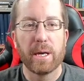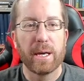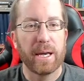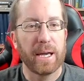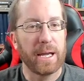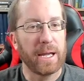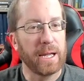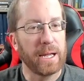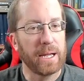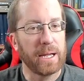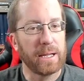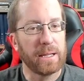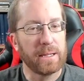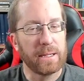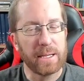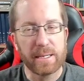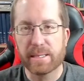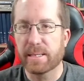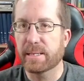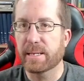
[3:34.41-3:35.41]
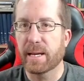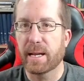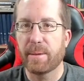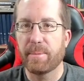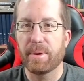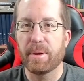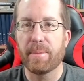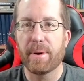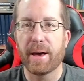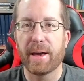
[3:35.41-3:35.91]
and this is going to
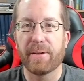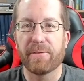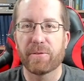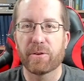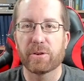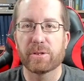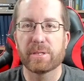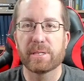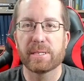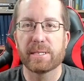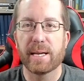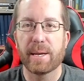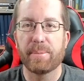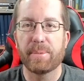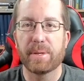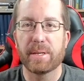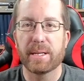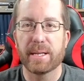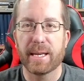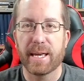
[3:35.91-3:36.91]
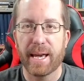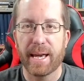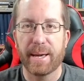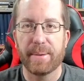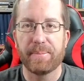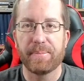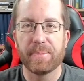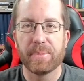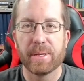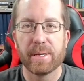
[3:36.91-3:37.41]
be my first attempt at the
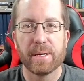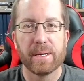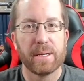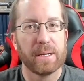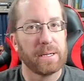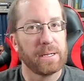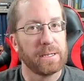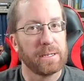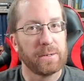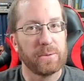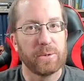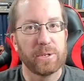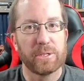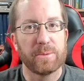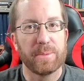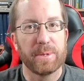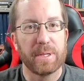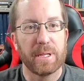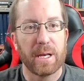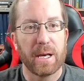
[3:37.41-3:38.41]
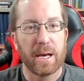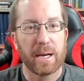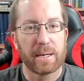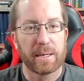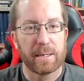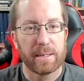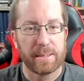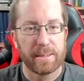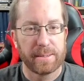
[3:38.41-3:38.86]
game. Wish me luck.